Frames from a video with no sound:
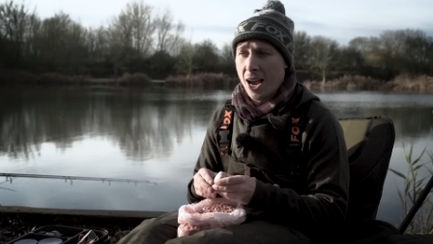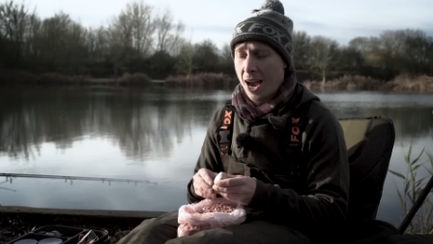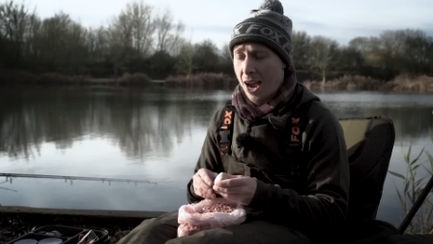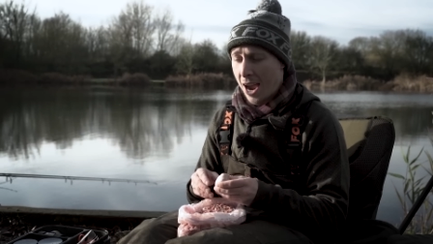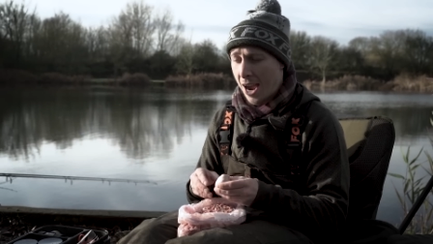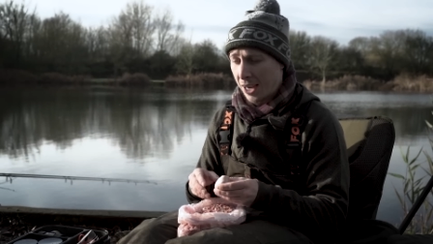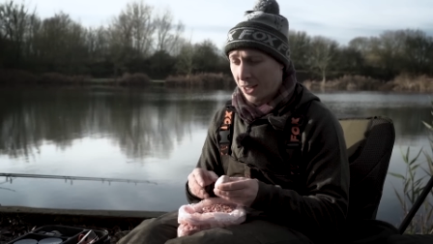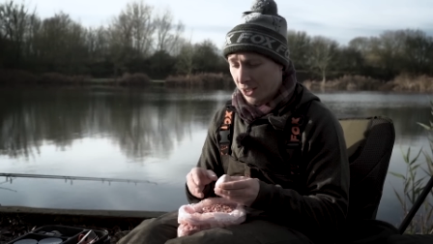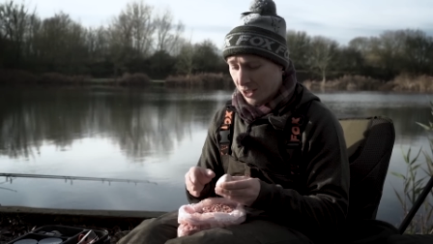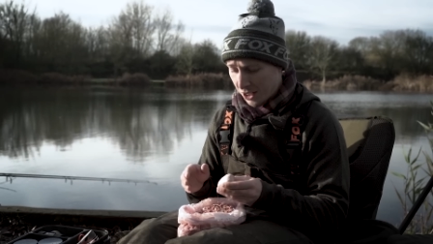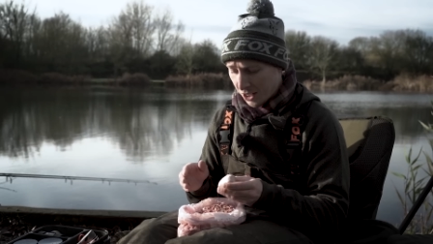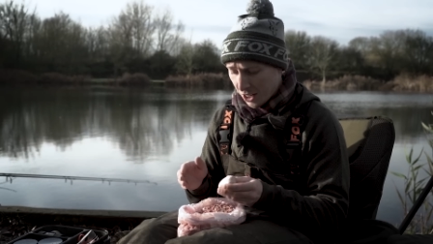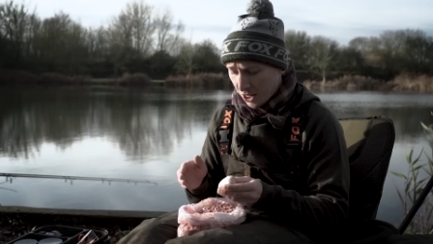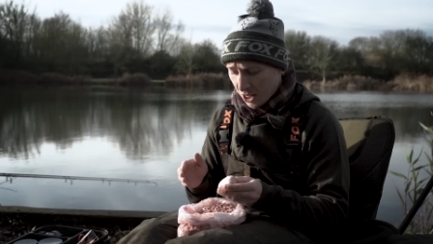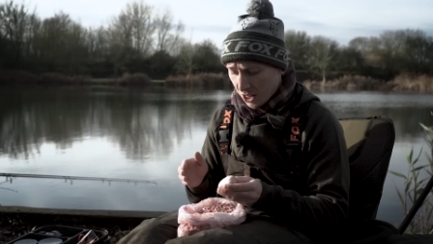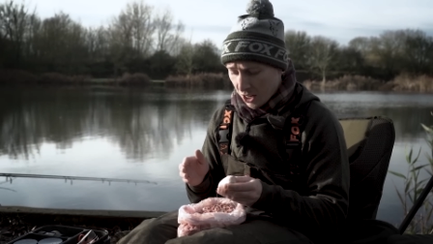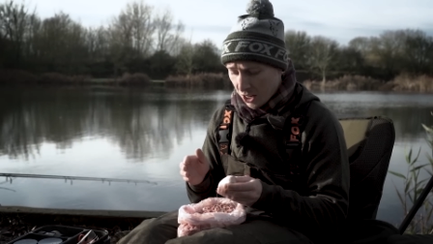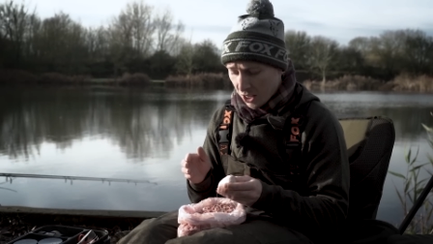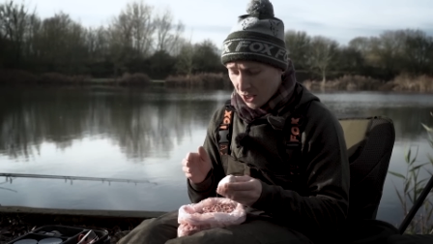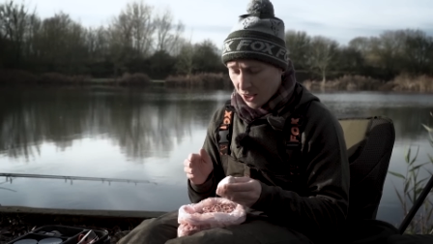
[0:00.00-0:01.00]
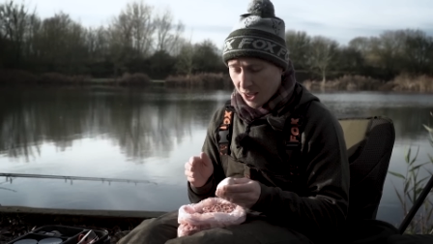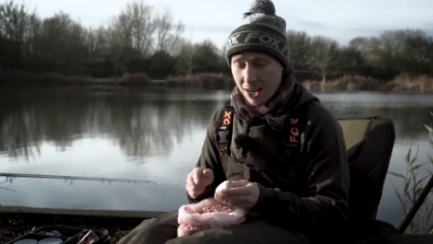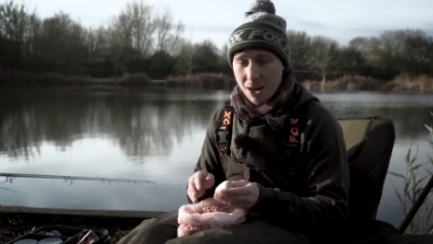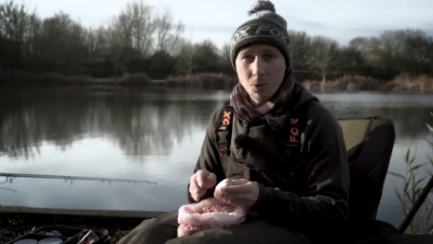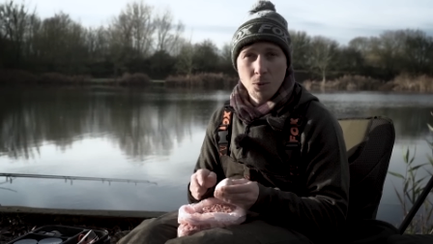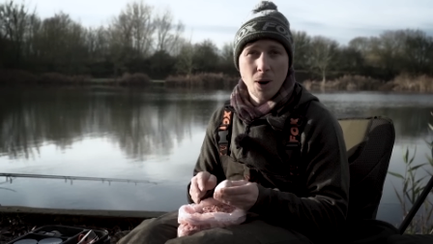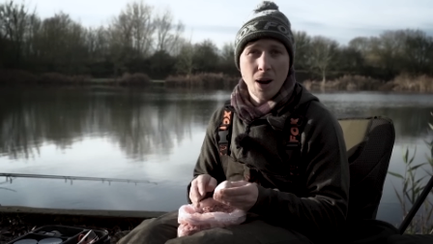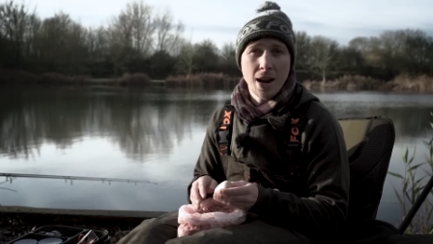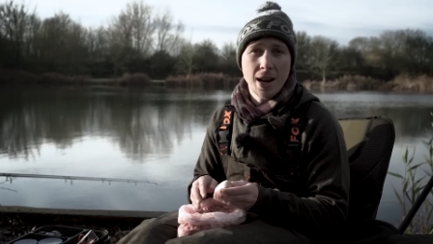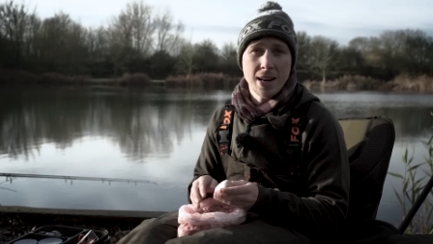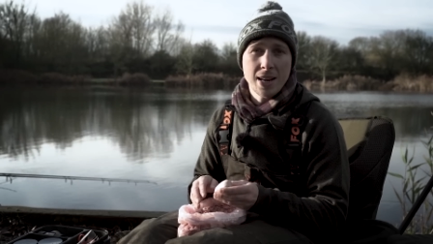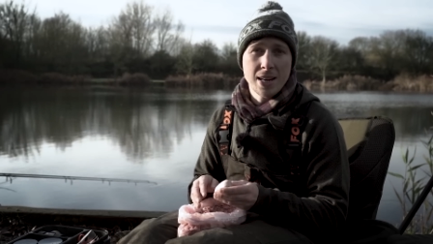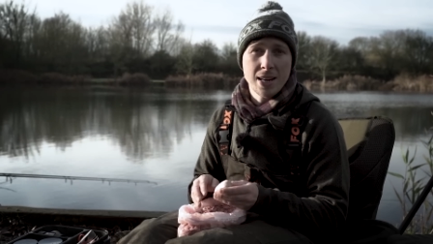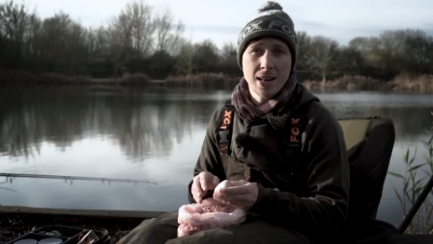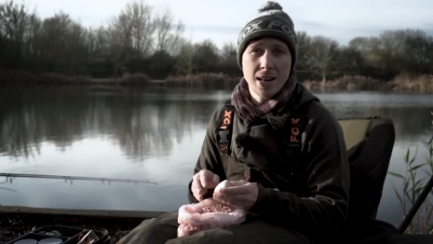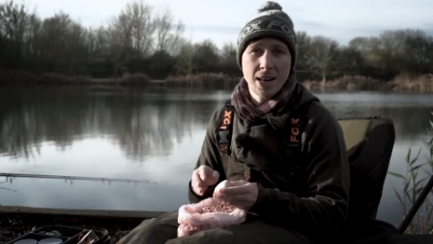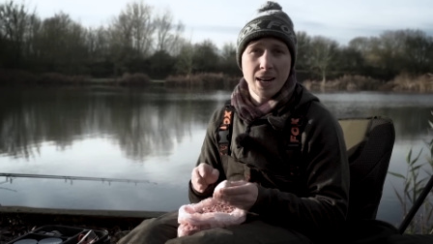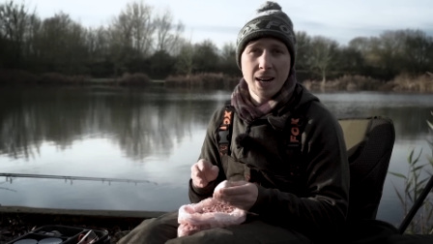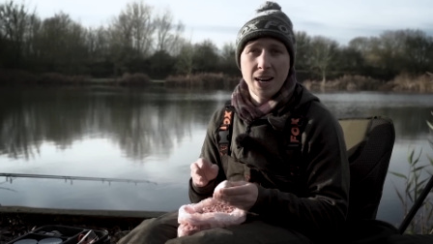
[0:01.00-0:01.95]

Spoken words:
and that way